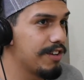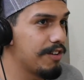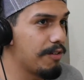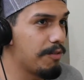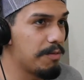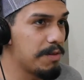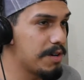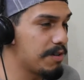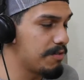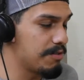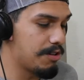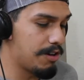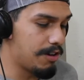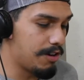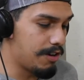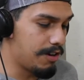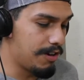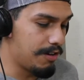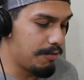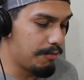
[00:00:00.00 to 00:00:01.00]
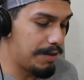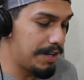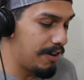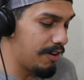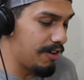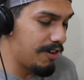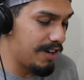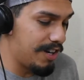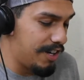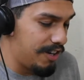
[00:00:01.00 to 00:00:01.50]
we
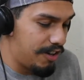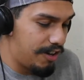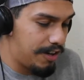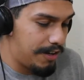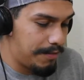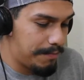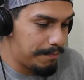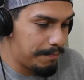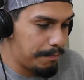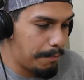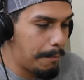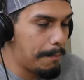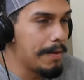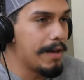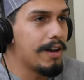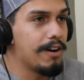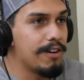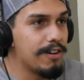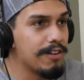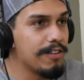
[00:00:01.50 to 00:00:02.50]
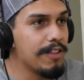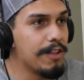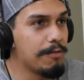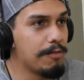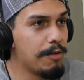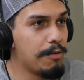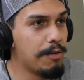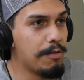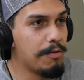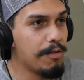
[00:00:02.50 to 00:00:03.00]
are a lot better than
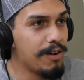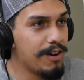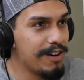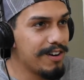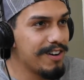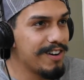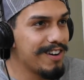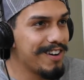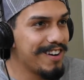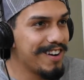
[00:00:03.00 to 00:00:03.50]
where we were,